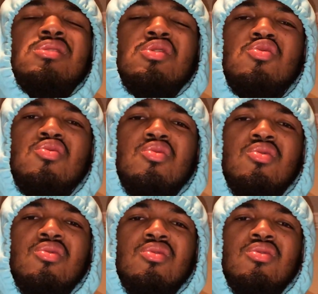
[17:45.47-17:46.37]

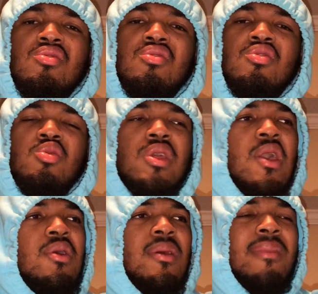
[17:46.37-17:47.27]
you
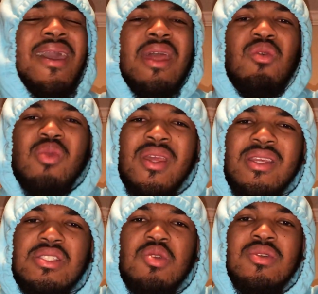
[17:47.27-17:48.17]
killed the man at
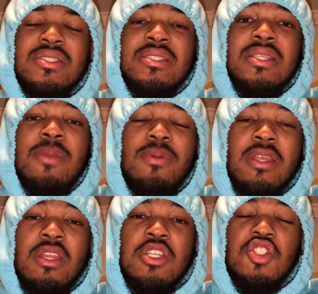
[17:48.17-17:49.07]
Wendy's who was sleeping
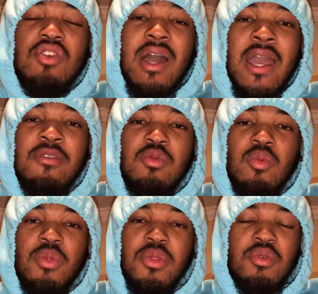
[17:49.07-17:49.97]
in a
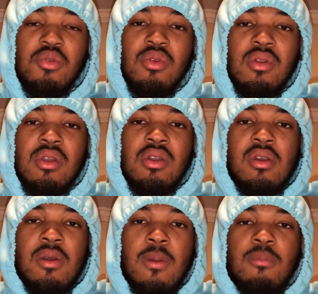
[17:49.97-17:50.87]
drive-thru.
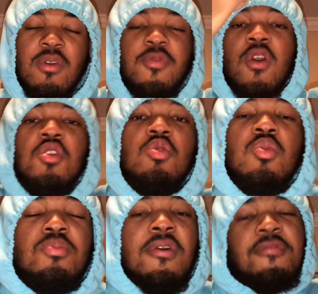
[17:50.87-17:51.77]
Before
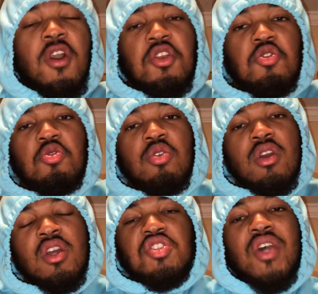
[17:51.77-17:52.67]
you
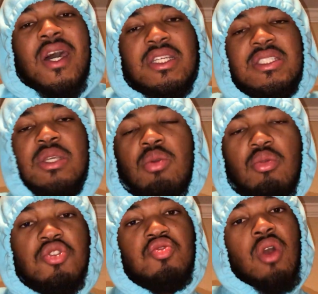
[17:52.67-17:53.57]
tried to see what
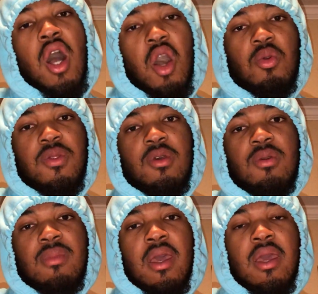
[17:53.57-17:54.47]
was wrong with the
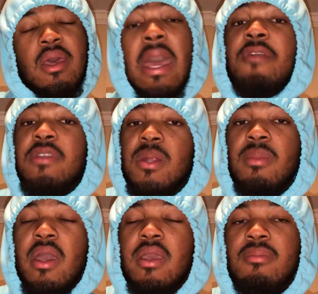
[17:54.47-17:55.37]
man, African
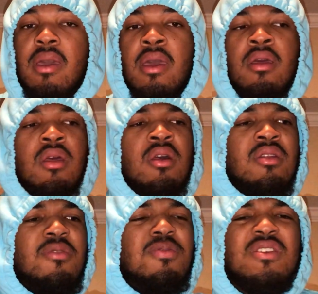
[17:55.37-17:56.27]
American man,
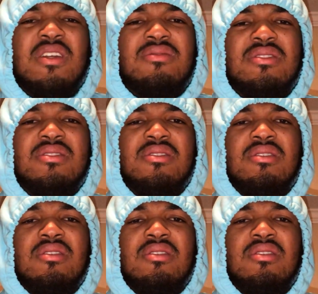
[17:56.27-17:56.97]
the police officers